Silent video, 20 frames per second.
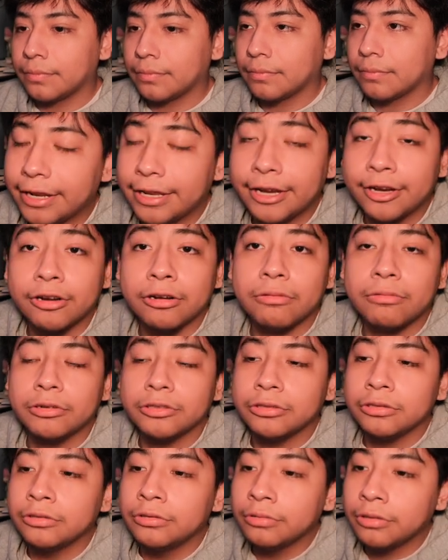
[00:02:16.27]
And then you're going to
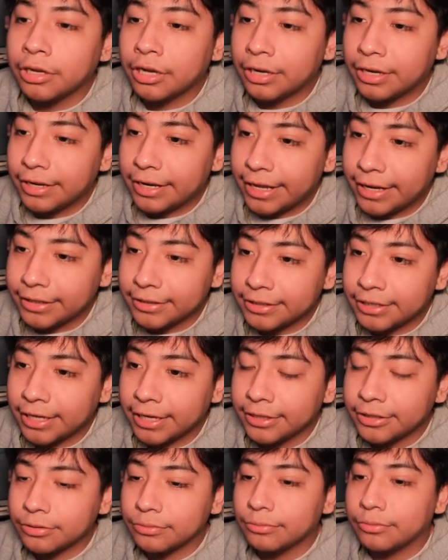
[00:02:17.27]
want to connect
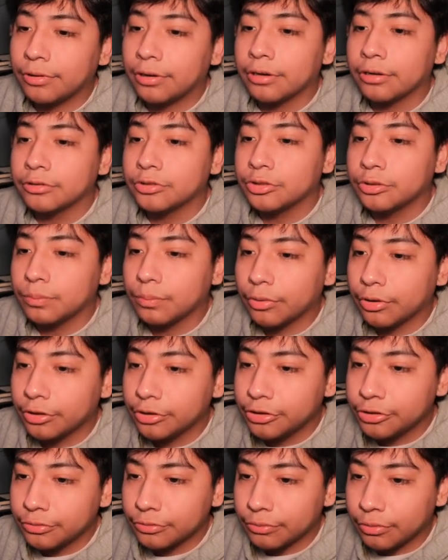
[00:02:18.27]
text 1 onto
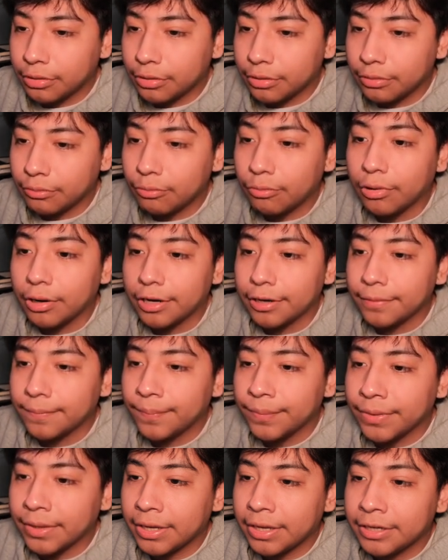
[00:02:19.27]
merge 1.
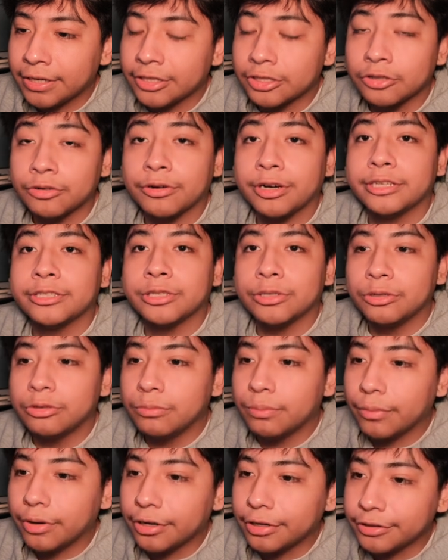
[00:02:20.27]
This creates a new
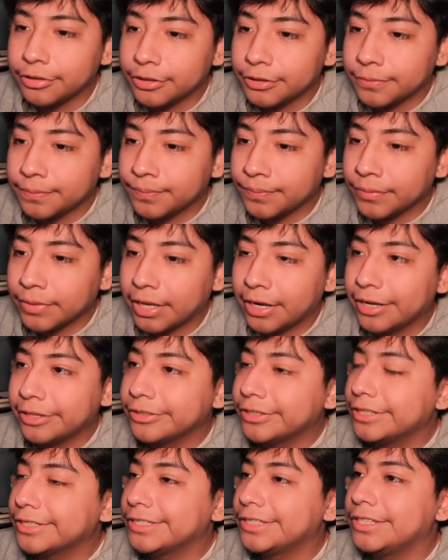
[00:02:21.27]
merge. And as
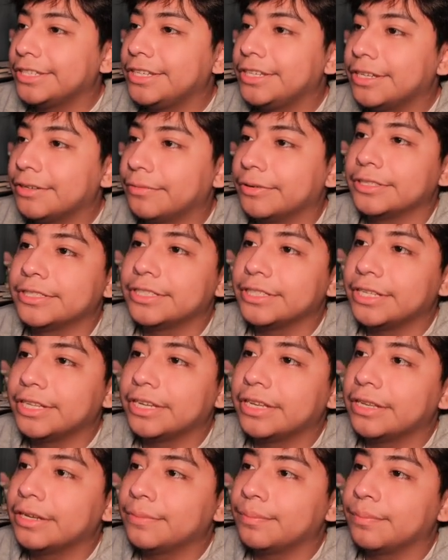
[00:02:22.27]
you can see, once
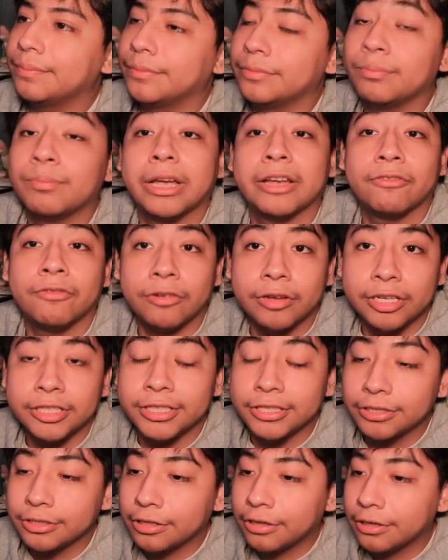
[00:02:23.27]
again, my footage
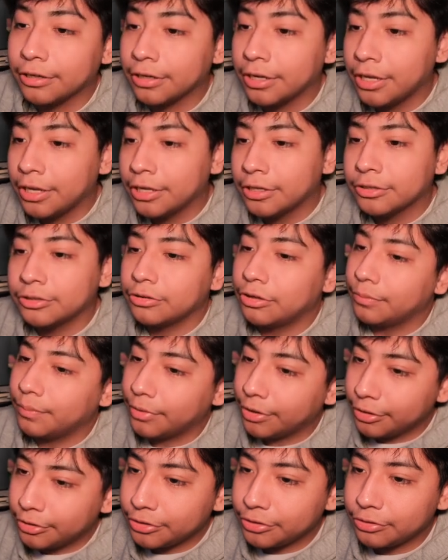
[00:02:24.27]
is gone. So on
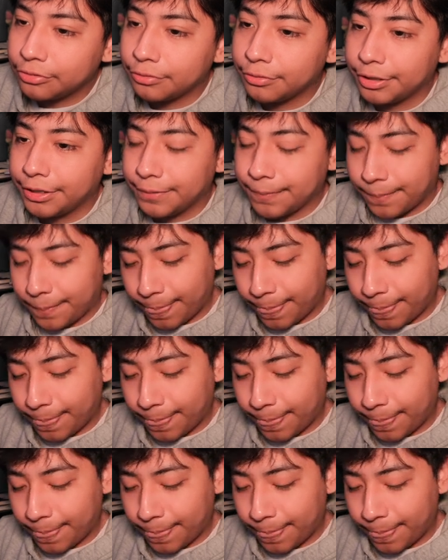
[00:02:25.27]
merge 3,